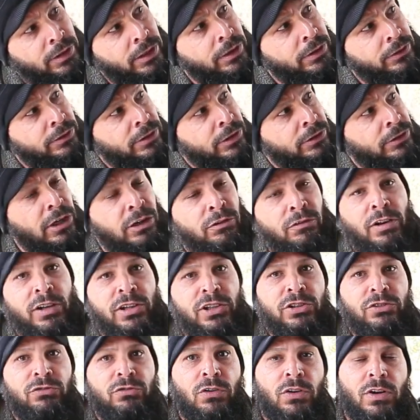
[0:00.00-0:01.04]
they're, they're
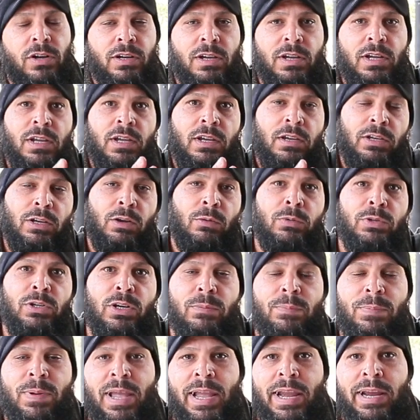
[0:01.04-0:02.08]
really strong. You know, when you're
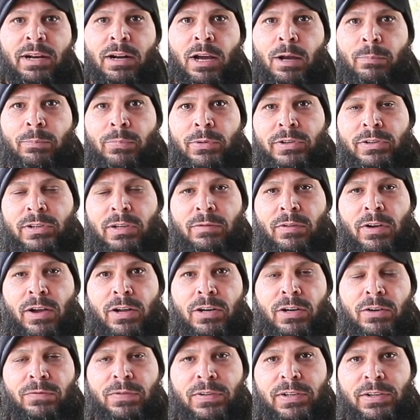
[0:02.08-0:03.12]
paying upwards of
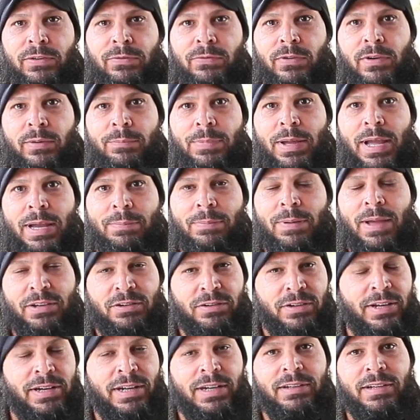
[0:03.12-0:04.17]
150 for a backpack,
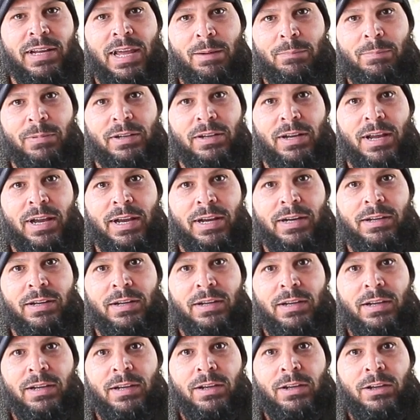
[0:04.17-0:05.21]
you're getting top of the line
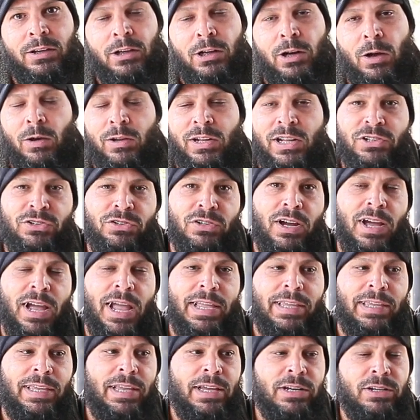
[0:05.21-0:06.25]
you know, unless you're
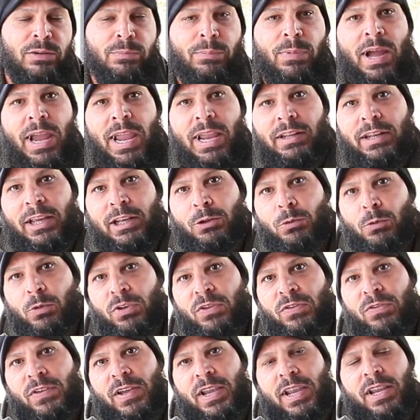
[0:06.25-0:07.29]
hiking and you're buying like North
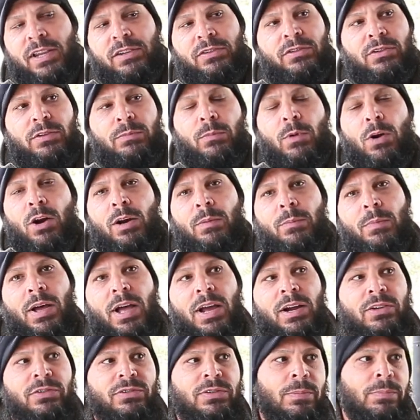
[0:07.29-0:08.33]
Face or
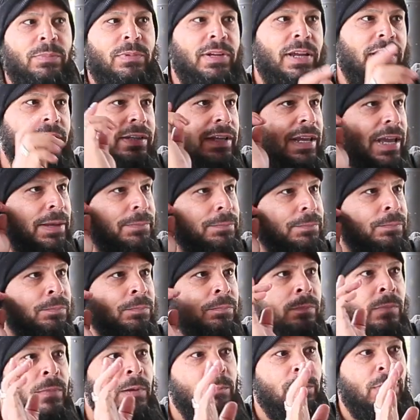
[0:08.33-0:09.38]
Marmot or something like that.
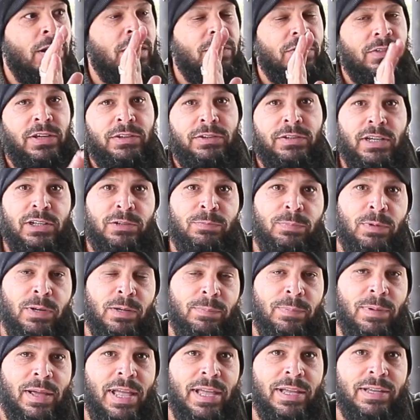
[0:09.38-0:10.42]
But this
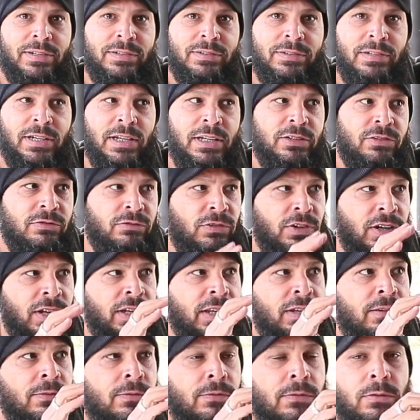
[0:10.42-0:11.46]
book bag is, is
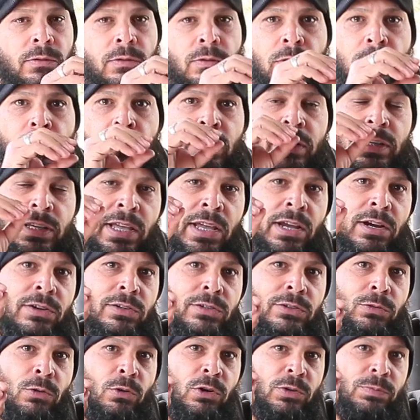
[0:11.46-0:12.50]
really
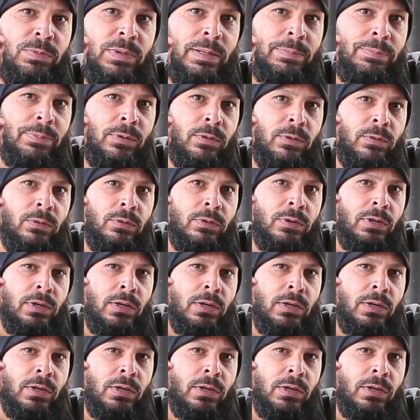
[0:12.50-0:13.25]
geared towards people